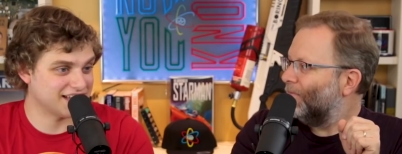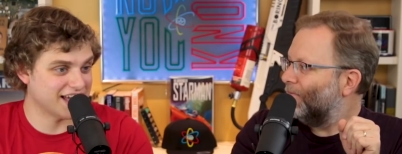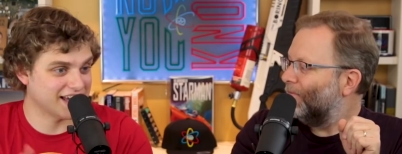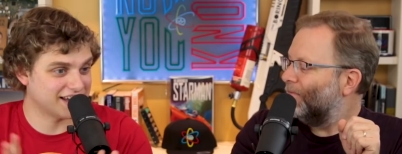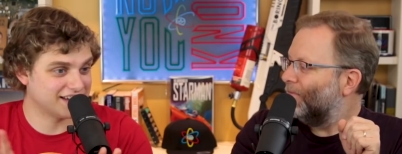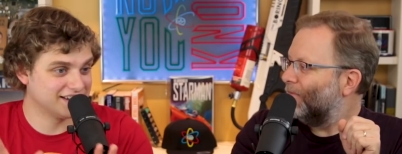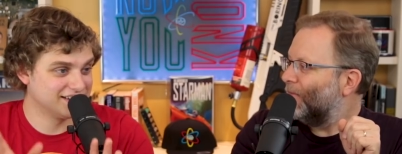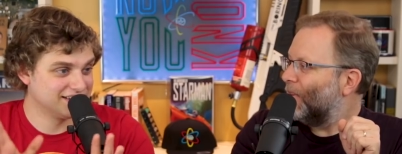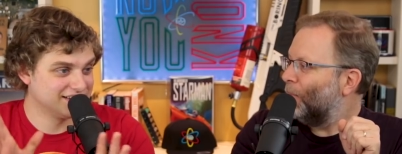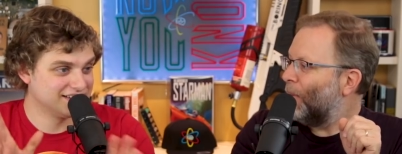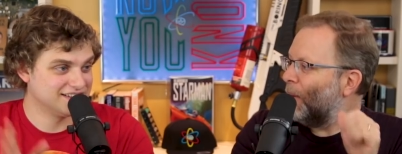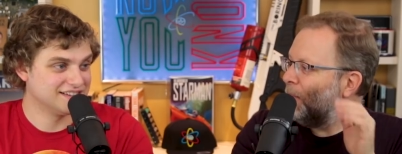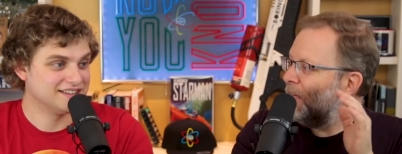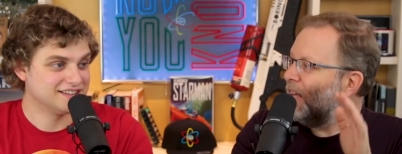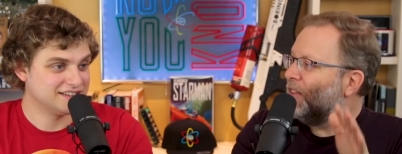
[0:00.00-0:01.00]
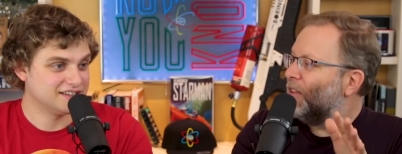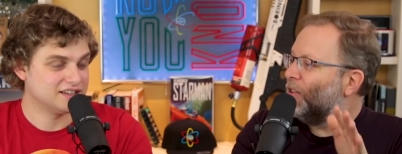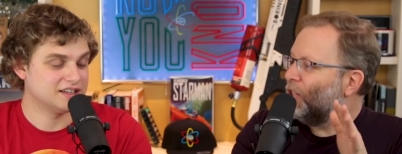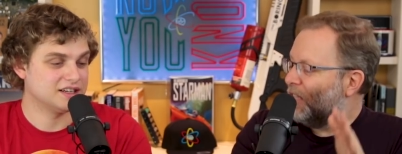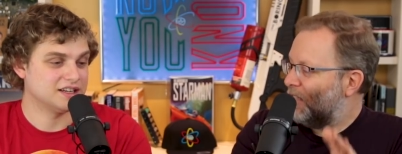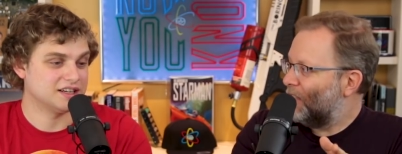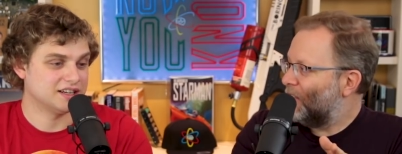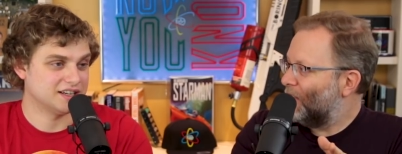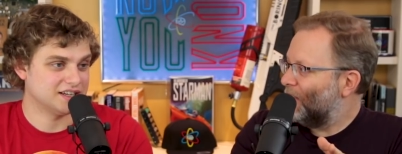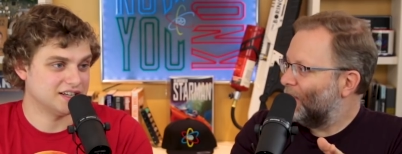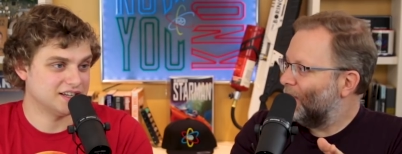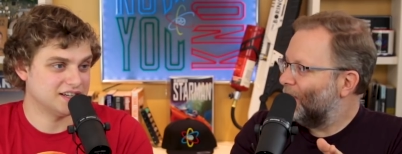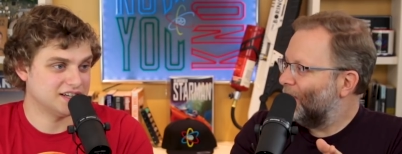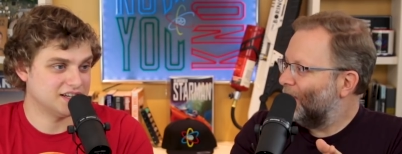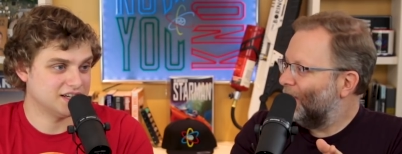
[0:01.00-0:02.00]
Speaker 1: like maybe not the jeans.
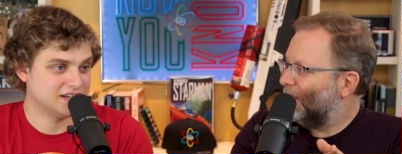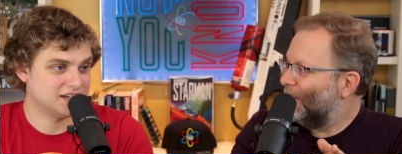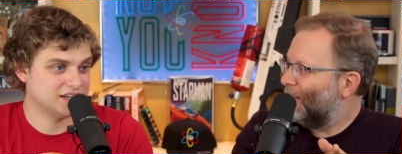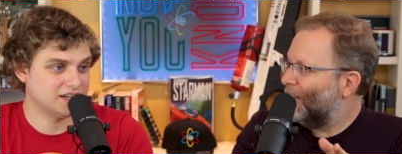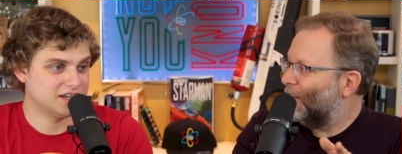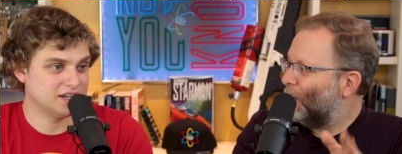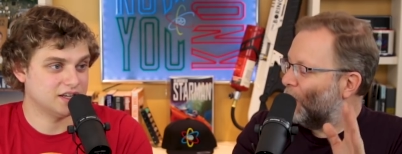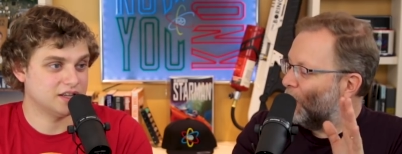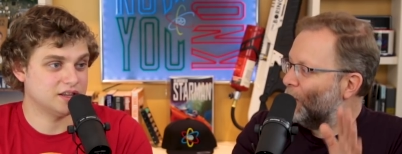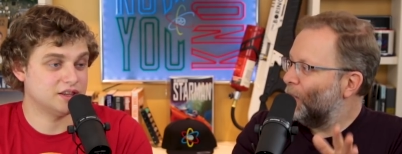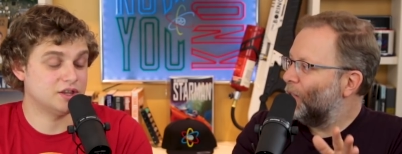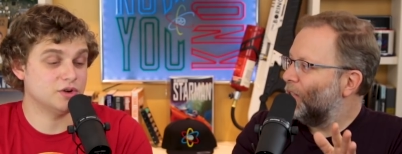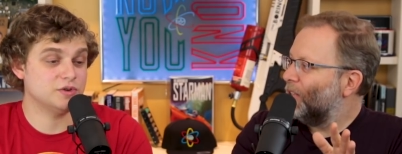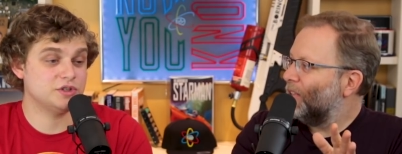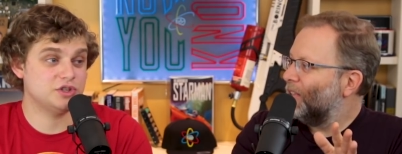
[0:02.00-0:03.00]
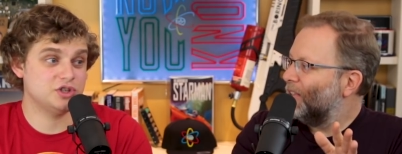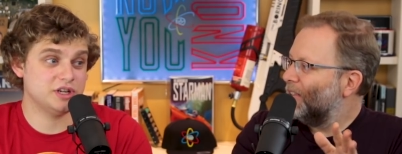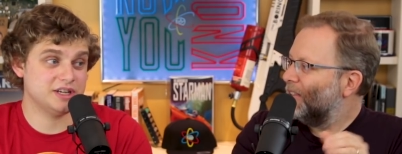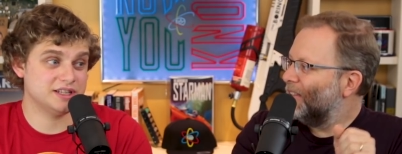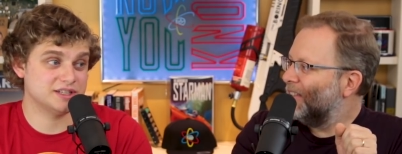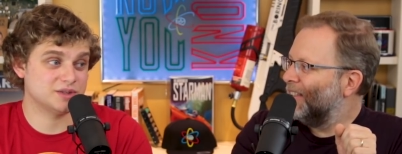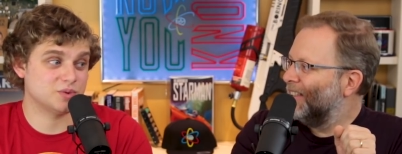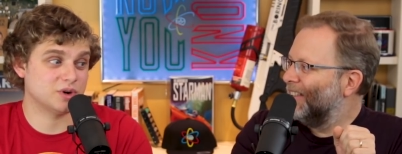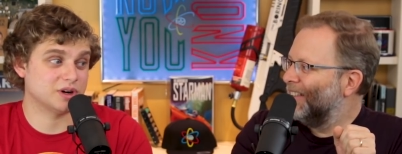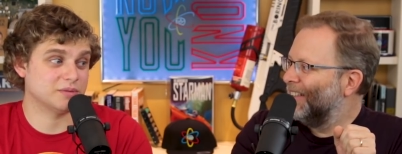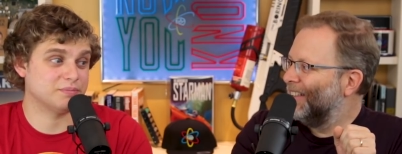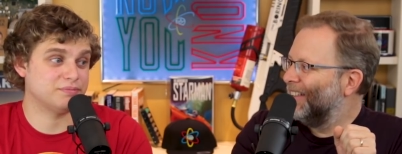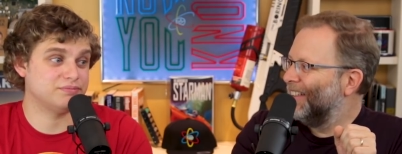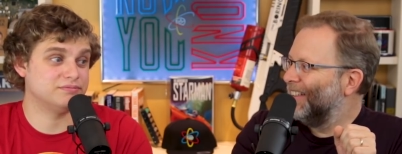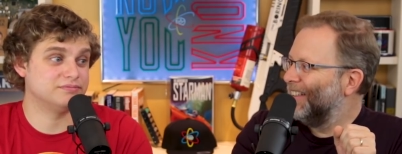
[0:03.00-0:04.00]
That those those jeans
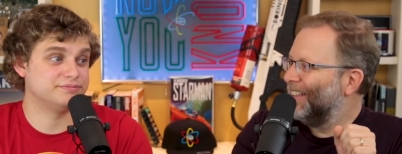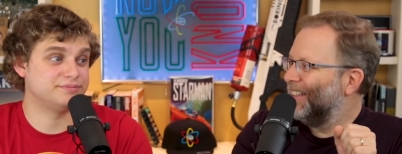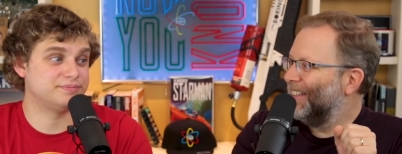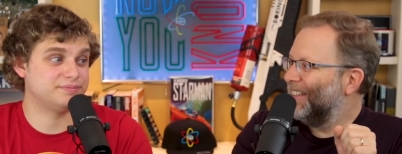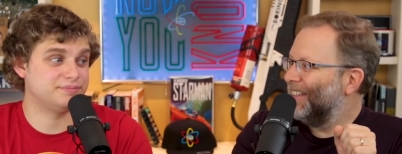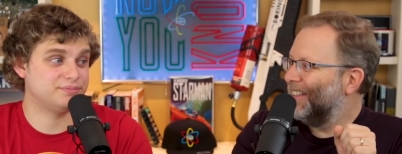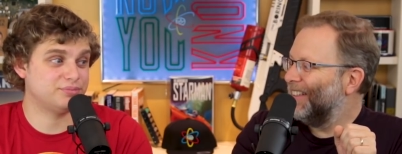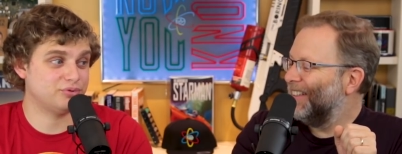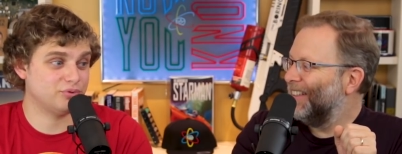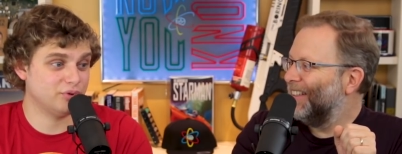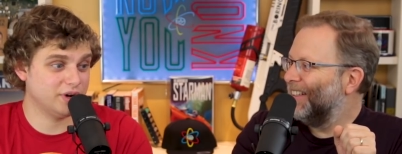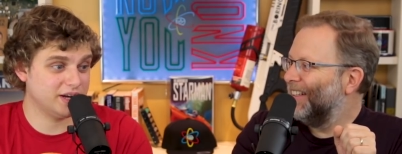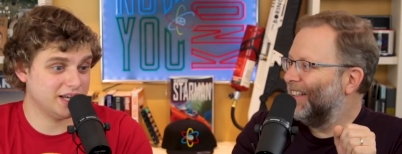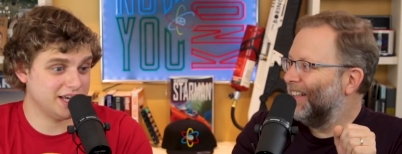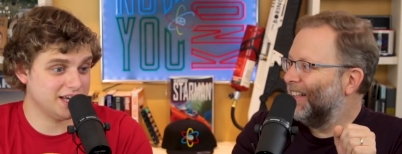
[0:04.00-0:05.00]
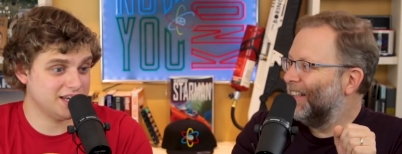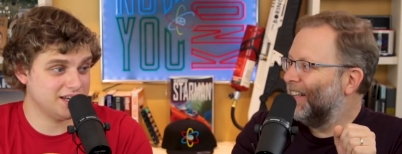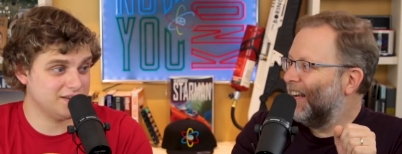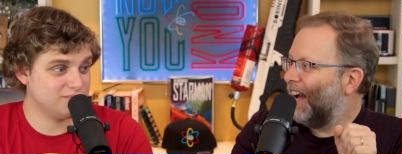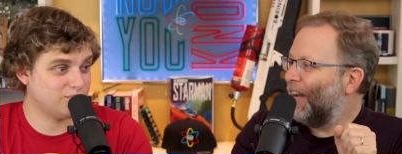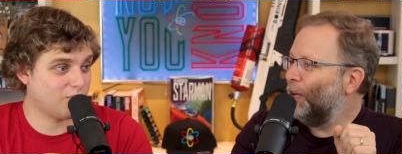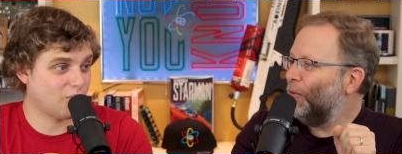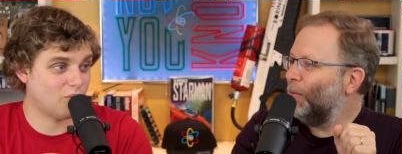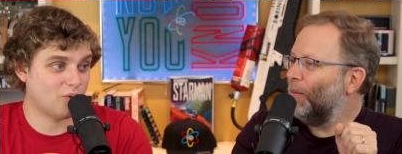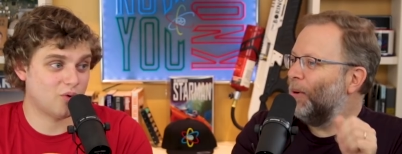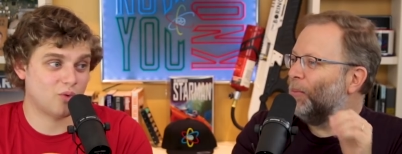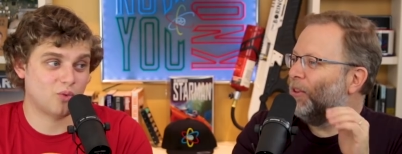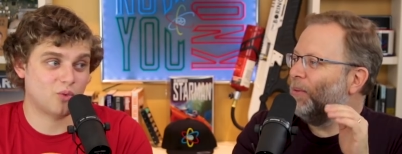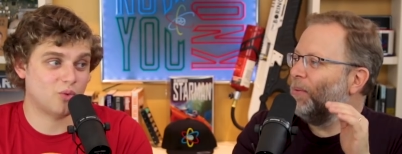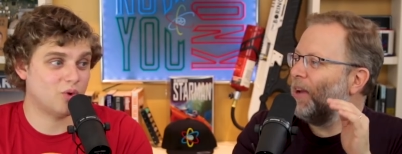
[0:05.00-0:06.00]
were pretty. I don't
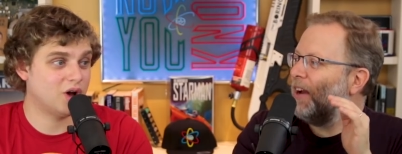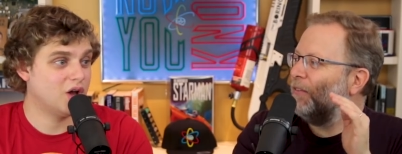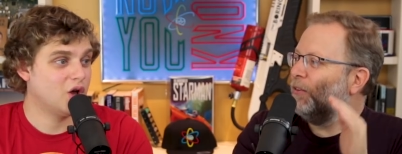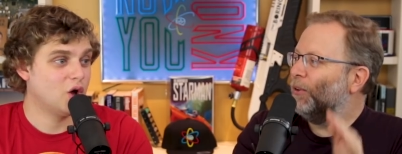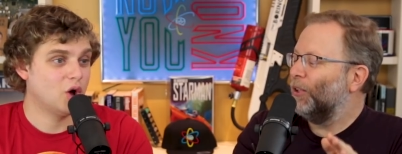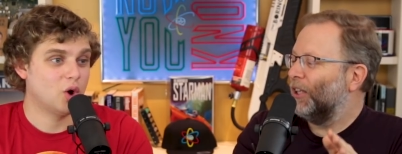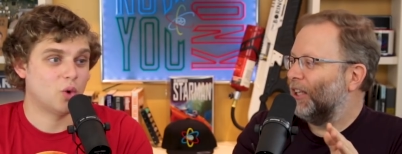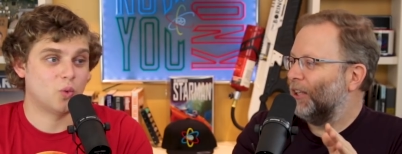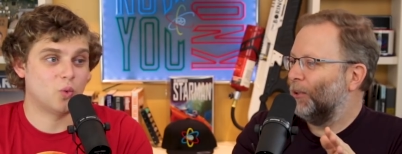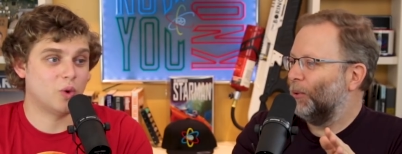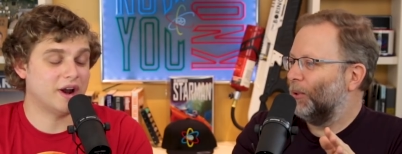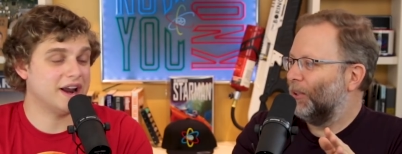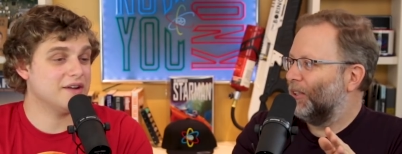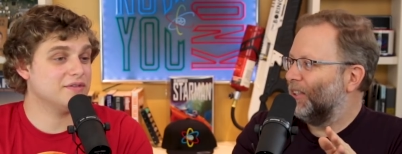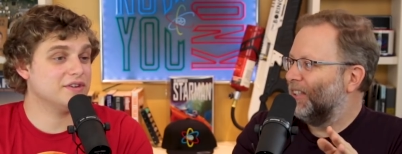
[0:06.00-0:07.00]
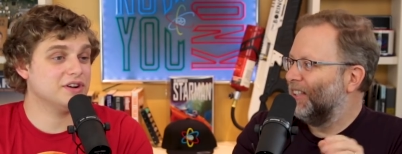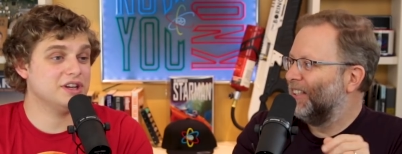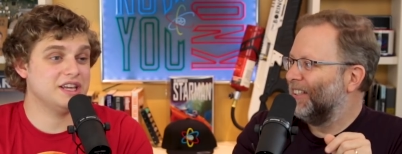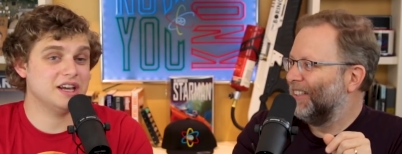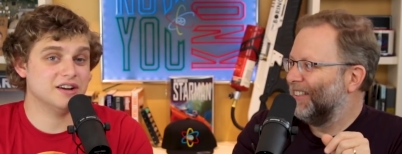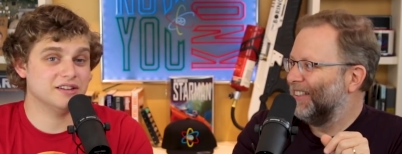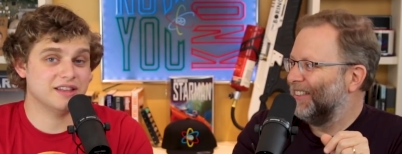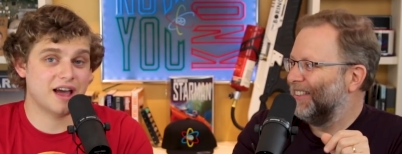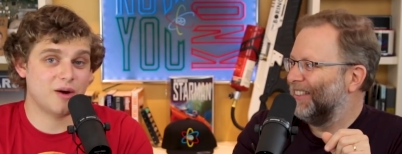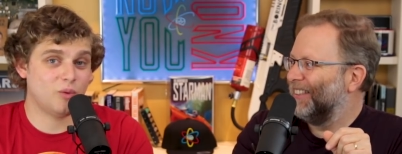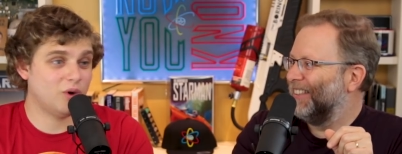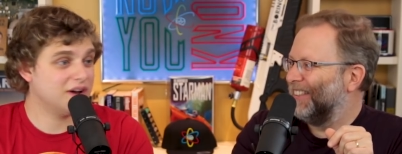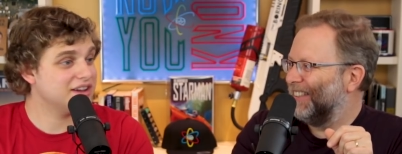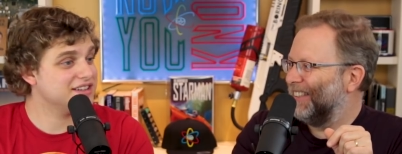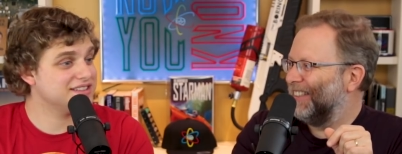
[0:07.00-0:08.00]
remember them ever looking cool. Whatever year
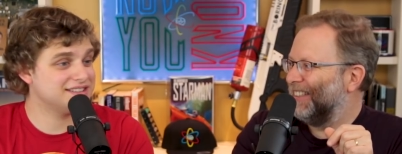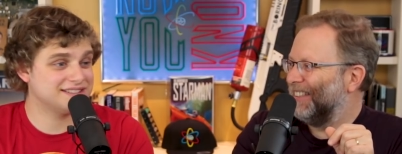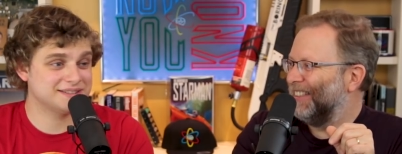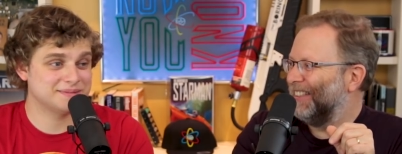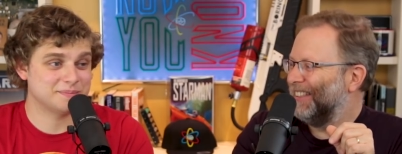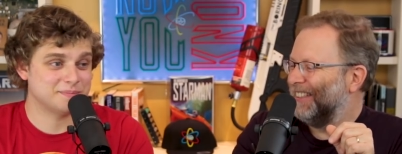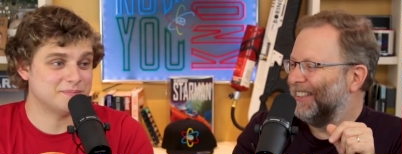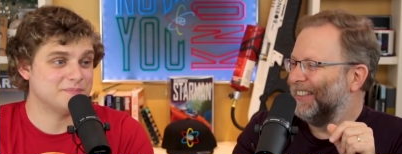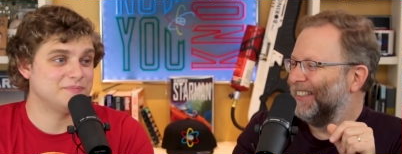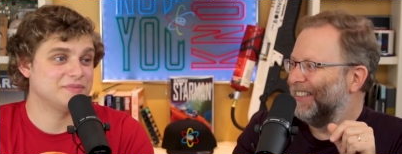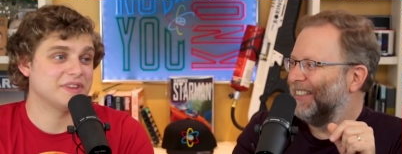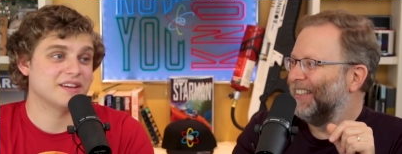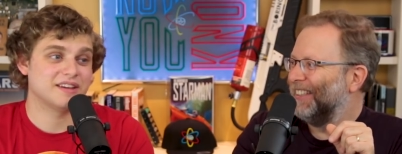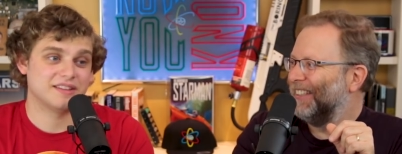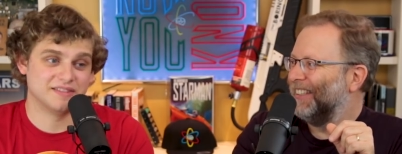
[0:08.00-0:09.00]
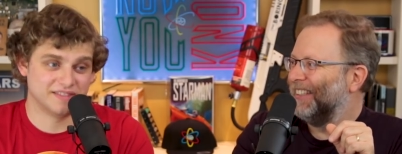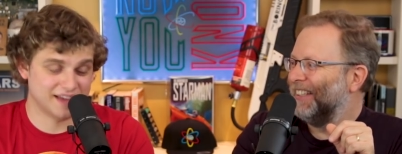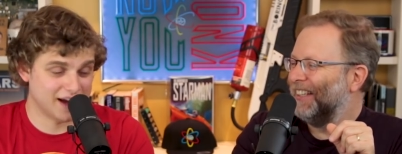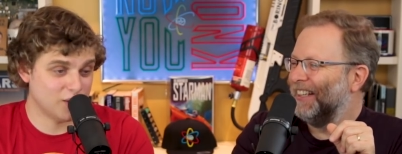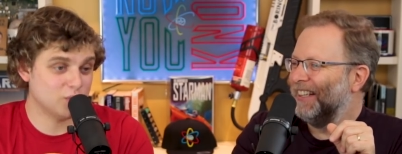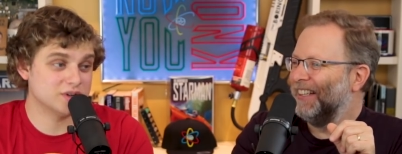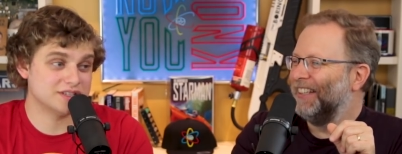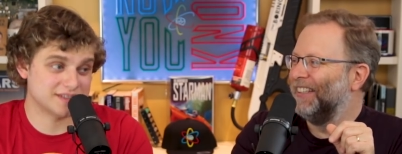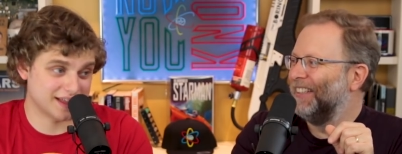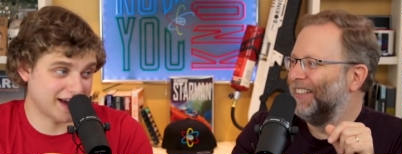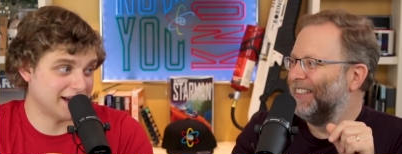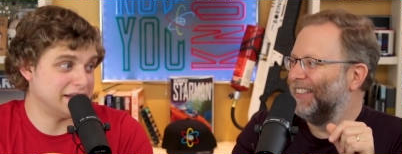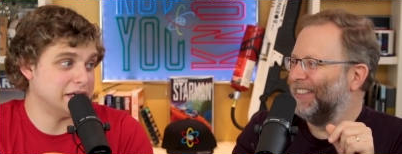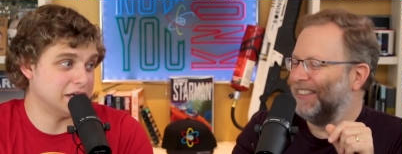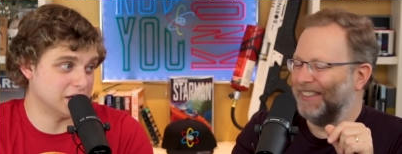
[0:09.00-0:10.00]
that was. That was
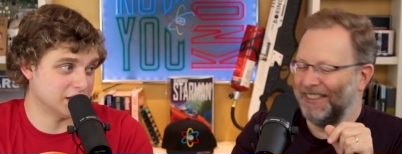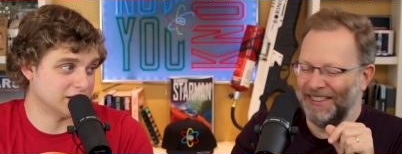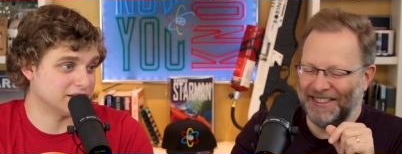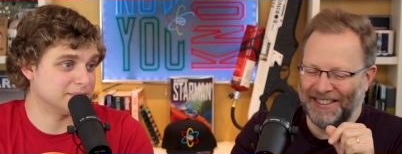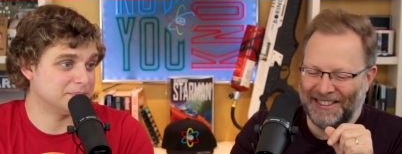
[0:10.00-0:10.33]
that year.